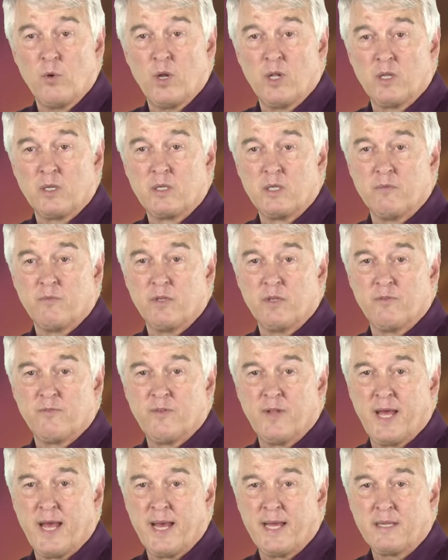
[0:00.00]
relatively
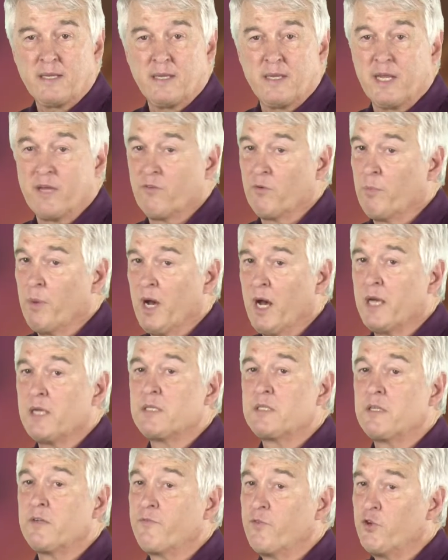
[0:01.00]
flat and have a
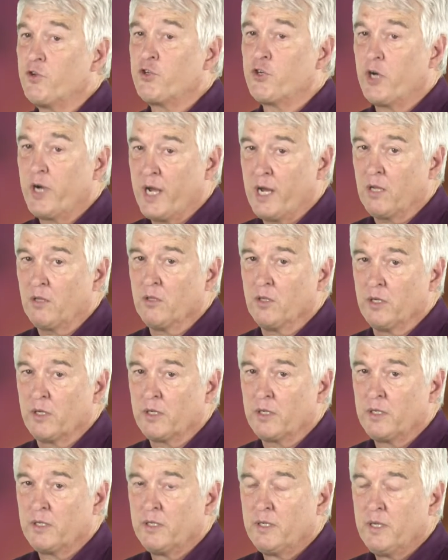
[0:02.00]
positive future
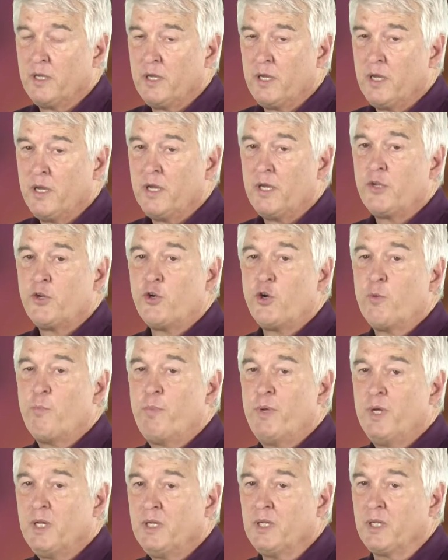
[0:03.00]
outlook, your
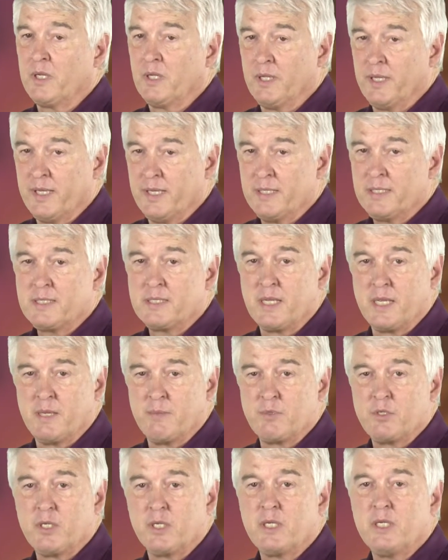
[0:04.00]
bill at least
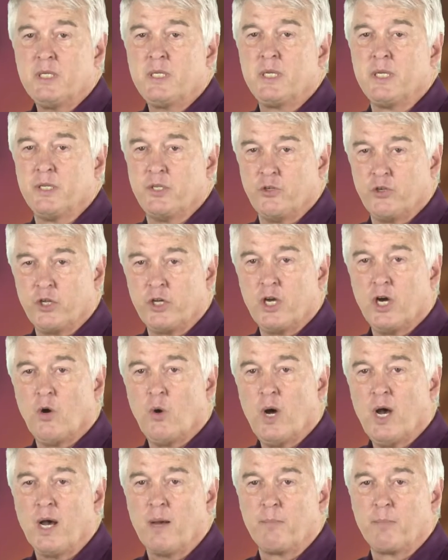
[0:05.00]
seems to continue to go
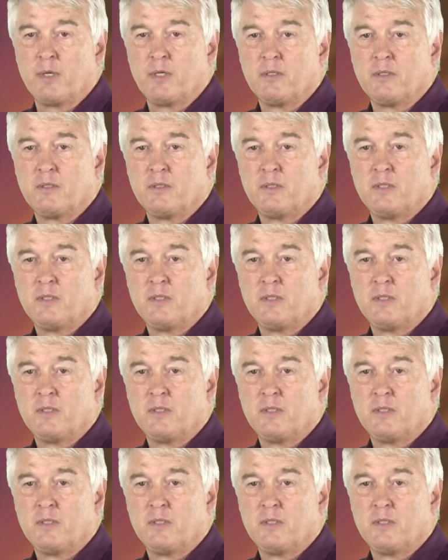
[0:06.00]
up.